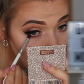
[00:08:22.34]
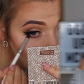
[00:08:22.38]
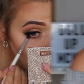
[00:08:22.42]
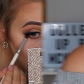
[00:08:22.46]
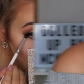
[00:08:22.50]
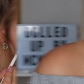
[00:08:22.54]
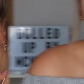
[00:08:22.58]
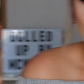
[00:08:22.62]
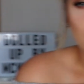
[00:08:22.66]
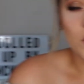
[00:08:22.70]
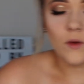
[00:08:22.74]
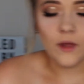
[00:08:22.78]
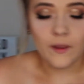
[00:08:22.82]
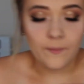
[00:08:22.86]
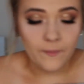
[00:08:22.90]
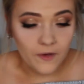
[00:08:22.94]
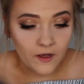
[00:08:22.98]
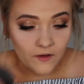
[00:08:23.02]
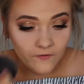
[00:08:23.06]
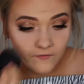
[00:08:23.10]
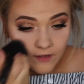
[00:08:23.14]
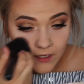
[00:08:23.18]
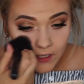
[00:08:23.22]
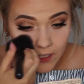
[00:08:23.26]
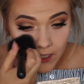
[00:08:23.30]
I'm going to wipe
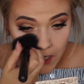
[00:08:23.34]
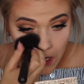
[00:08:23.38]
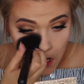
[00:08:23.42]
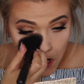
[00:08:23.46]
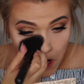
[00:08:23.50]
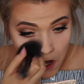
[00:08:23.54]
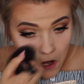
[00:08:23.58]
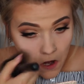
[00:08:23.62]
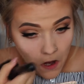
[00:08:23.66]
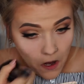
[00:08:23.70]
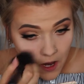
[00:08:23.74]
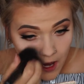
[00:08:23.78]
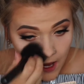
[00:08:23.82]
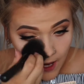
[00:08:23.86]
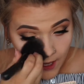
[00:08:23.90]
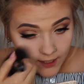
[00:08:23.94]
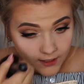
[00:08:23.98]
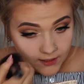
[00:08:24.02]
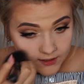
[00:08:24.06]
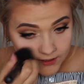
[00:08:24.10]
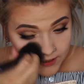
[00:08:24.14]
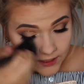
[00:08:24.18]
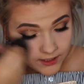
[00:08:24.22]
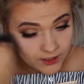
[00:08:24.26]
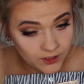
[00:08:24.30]
off any
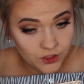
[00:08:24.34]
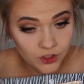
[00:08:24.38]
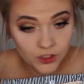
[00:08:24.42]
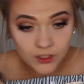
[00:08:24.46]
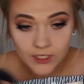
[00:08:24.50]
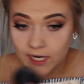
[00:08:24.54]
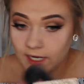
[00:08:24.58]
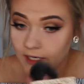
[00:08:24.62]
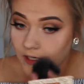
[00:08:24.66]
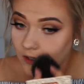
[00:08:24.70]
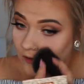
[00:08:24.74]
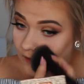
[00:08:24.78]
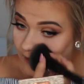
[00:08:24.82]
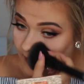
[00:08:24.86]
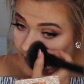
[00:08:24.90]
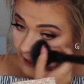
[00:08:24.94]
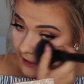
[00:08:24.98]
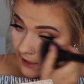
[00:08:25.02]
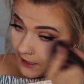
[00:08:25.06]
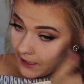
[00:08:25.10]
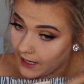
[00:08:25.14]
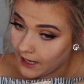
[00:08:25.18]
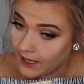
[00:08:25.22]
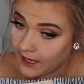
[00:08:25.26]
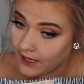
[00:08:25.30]
excess shadow that I
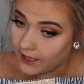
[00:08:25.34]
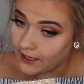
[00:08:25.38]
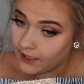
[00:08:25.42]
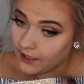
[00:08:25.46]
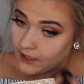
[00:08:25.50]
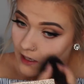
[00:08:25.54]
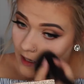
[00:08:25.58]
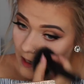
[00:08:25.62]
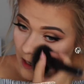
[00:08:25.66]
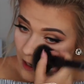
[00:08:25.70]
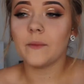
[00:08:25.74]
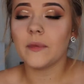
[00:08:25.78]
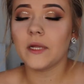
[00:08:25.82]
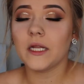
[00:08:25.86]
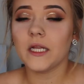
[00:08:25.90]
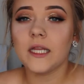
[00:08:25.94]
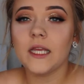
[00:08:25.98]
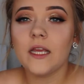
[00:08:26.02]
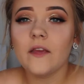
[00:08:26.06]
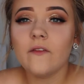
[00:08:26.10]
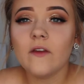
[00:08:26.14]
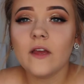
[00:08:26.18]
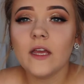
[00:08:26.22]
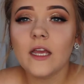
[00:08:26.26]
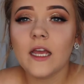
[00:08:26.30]
had. I
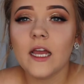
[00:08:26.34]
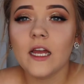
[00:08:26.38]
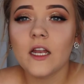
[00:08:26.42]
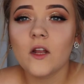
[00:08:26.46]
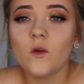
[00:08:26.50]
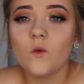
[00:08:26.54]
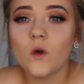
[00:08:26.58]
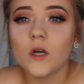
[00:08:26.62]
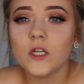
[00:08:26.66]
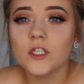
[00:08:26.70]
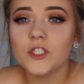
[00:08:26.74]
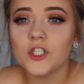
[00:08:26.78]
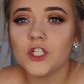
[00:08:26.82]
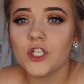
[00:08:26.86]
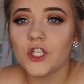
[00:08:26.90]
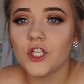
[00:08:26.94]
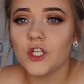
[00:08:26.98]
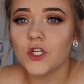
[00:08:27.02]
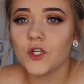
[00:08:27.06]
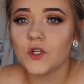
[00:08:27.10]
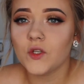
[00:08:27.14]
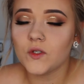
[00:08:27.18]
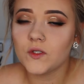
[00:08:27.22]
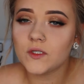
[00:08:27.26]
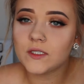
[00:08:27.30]
believe I kind of want to
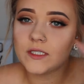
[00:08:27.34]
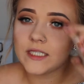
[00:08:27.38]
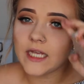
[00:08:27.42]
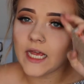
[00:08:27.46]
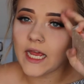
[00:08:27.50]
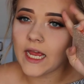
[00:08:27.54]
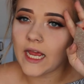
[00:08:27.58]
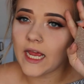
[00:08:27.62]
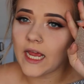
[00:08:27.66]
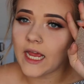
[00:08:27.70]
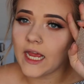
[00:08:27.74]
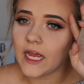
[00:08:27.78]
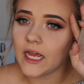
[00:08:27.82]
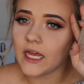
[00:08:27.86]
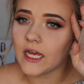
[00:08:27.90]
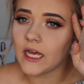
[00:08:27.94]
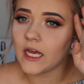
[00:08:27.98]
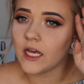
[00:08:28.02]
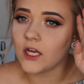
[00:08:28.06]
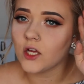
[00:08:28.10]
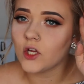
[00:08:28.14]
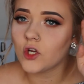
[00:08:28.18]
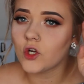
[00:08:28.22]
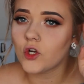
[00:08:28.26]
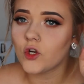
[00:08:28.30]
use a
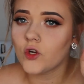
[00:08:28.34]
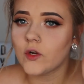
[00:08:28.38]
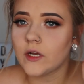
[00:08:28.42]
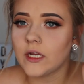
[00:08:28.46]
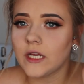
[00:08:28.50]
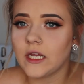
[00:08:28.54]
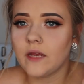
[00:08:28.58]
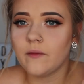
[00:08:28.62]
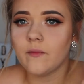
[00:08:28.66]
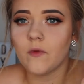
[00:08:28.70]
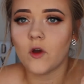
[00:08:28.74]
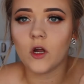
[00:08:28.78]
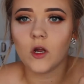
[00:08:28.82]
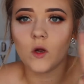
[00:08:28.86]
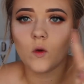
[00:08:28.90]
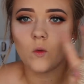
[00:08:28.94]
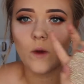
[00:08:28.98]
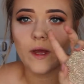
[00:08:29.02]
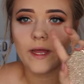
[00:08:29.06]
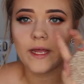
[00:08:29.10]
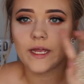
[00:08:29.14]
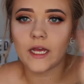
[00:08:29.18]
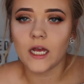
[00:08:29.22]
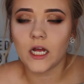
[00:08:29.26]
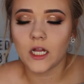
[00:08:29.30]
cream or
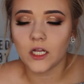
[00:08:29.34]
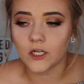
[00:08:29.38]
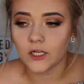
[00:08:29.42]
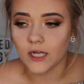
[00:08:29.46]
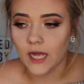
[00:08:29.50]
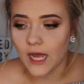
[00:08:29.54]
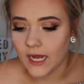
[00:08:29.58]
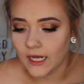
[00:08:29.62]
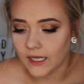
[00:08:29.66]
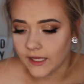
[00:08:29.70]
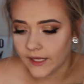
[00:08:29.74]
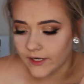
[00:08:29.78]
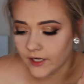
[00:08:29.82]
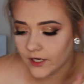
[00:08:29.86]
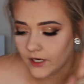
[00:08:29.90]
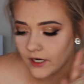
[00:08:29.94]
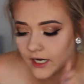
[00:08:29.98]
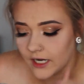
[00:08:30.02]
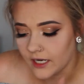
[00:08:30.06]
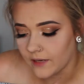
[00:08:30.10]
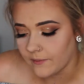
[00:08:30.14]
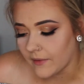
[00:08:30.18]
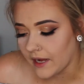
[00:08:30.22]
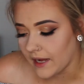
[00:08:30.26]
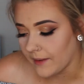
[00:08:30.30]
white colored eyeliner
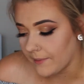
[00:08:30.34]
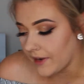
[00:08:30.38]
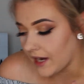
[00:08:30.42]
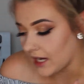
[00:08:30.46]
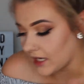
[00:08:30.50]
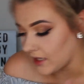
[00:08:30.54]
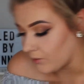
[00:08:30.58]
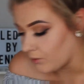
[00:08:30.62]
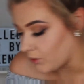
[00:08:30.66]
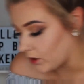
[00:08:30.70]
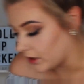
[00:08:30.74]
in my bottom